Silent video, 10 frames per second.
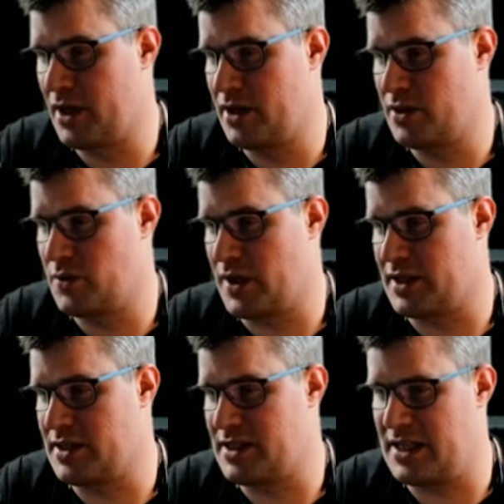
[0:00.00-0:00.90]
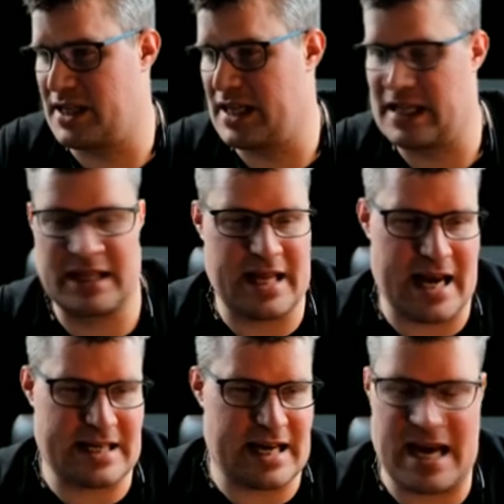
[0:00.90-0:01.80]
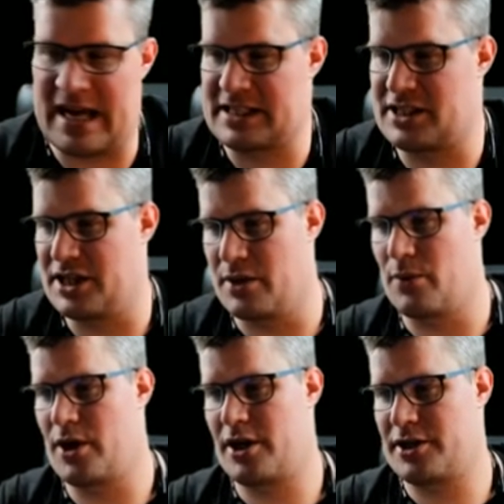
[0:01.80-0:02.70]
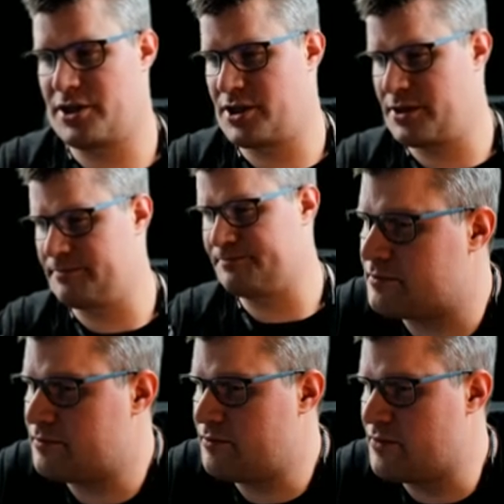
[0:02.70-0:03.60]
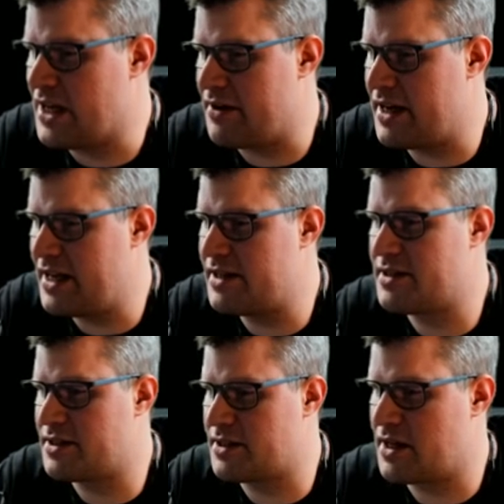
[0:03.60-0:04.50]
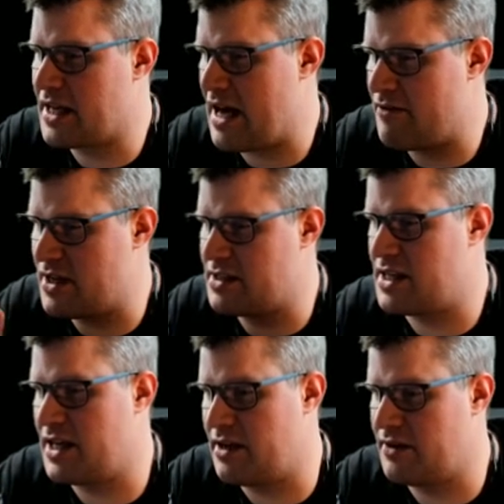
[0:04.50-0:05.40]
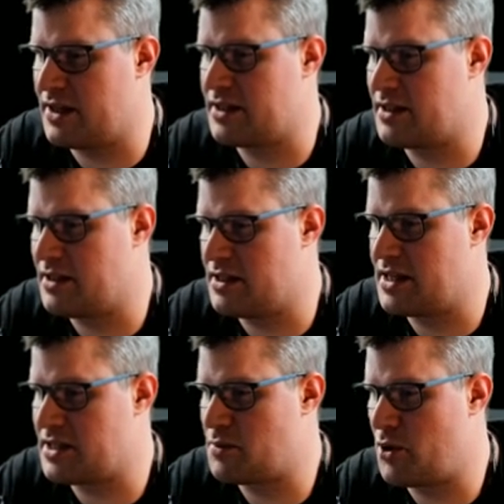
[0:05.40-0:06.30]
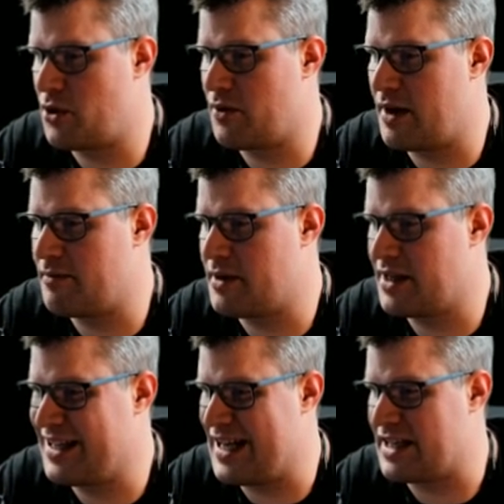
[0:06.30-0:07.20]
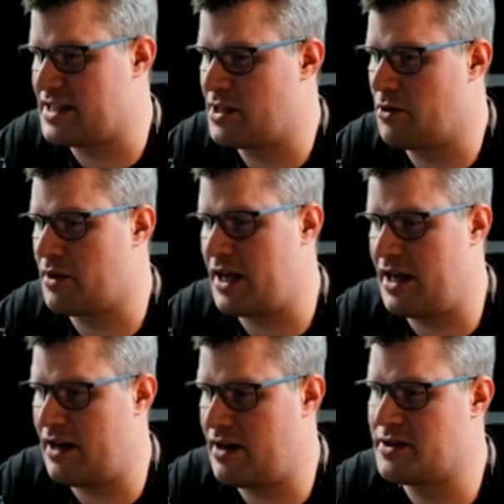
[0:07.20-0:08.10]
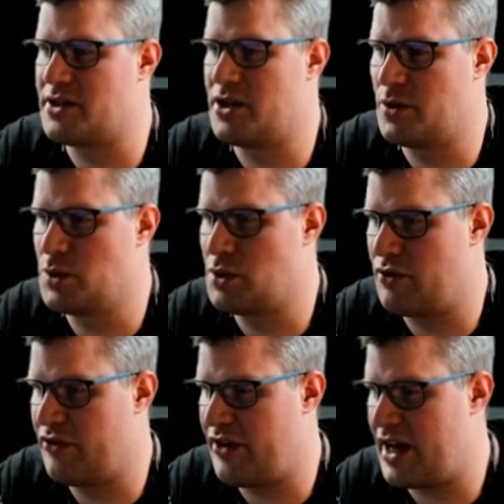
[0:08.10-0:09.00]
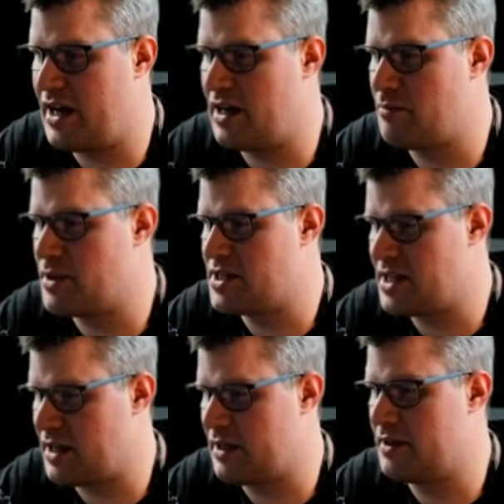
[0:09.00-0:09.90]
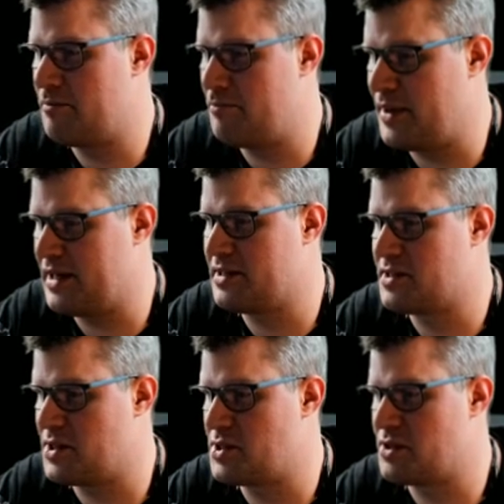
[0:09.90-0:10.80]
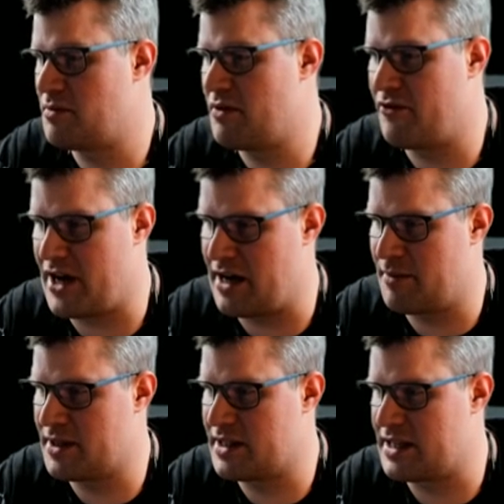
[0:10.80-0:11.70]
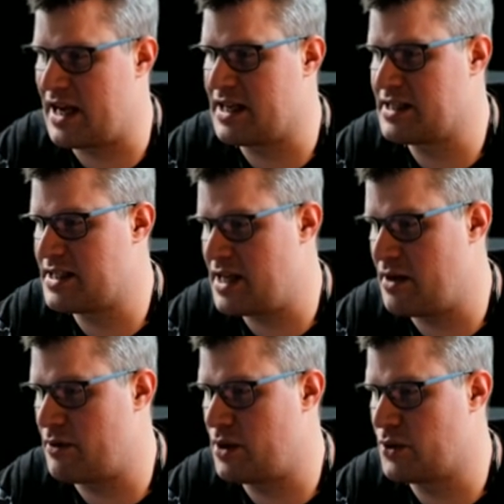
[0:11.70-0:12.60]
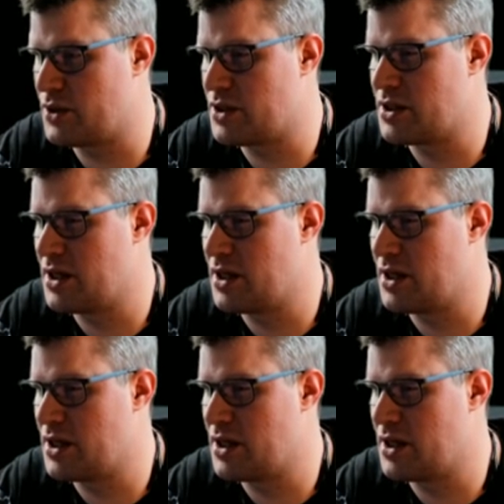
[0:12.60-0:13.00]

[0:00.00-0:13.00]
so we can see that that actually works. There is a caveat here that the test program getLogIn is known to fail in particular build system environment like chroot